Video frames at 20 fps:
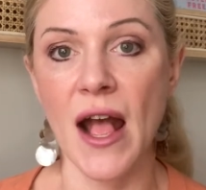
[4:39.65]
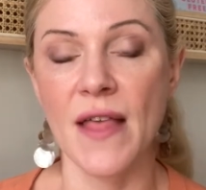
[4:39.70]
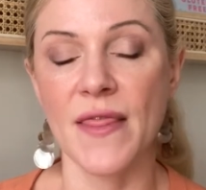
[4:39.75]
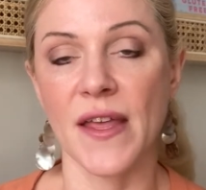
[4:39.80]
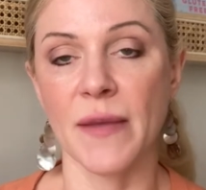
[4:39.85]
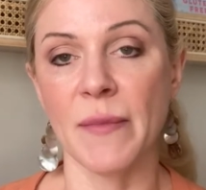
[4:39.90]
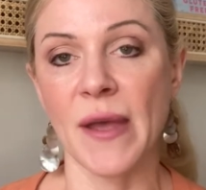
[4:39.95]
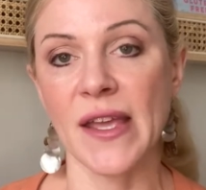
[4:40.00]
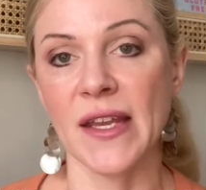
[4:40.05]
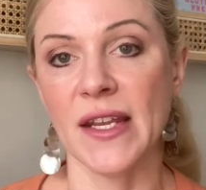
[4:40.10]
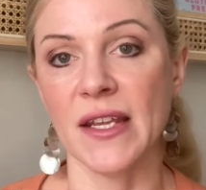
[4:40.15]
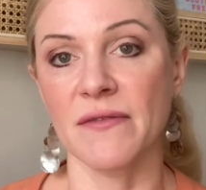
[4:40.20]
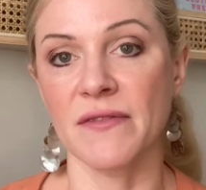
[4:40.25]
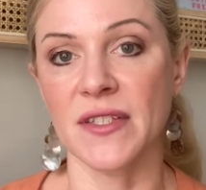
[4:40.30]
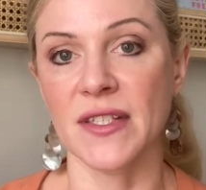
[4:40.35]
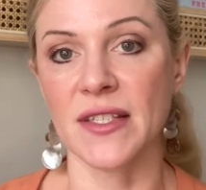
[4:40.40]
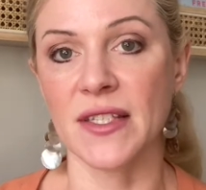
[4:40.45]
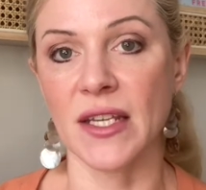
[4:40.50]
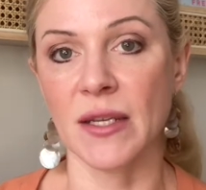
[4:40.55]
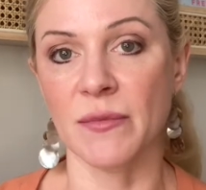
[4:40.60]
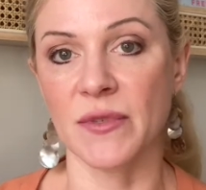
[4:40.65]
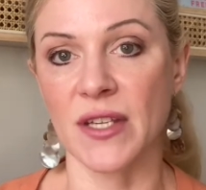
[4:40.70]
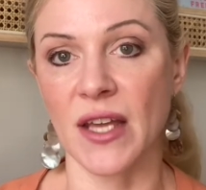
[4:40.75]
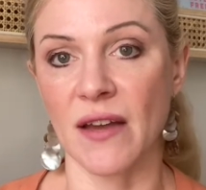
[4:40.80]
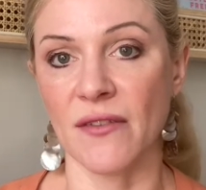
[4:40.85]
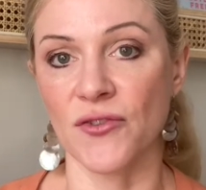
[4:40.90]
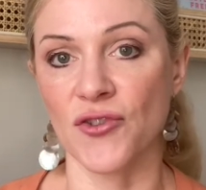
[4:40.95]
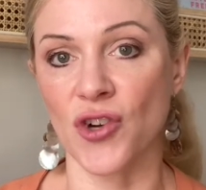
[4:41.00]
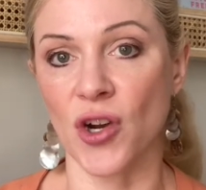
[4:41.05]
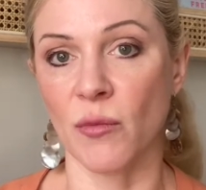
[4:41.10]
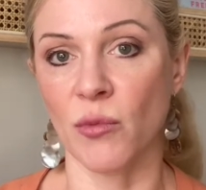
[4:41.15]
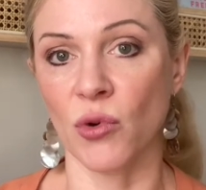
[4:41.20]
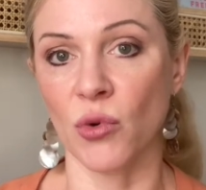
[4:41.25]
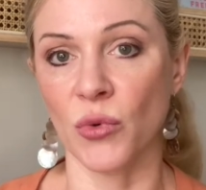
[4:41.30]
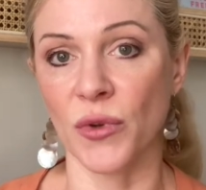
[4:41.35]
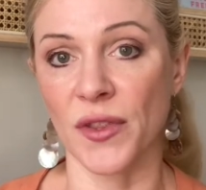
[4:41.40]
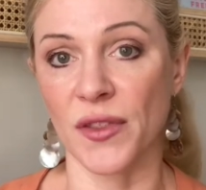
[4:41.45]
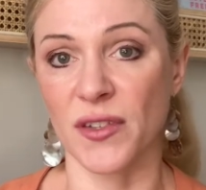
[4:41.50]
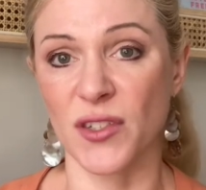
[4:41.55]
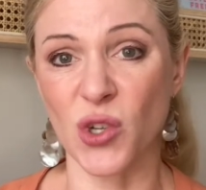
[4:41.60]
They may even seem to have trouble
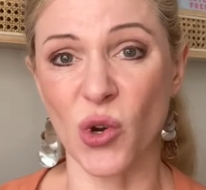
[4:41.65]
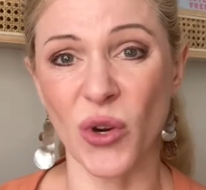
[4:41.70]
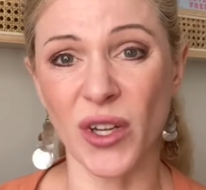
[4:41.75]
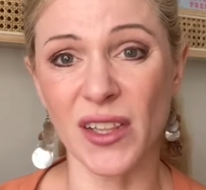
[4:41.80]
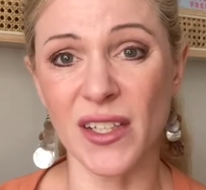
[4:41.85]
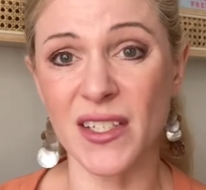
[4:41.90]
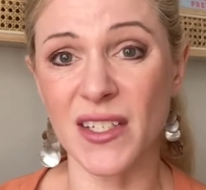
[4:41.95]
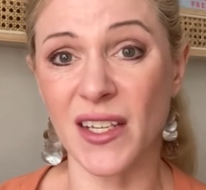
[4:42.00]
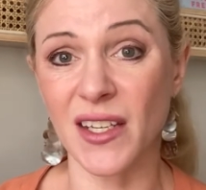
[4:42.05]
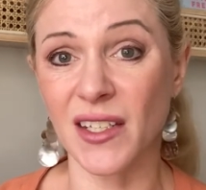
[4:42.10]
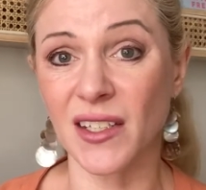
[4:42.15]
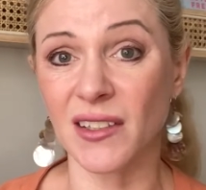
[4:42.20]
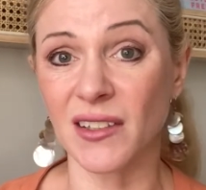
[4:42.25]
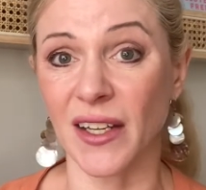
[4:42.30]
with toileting,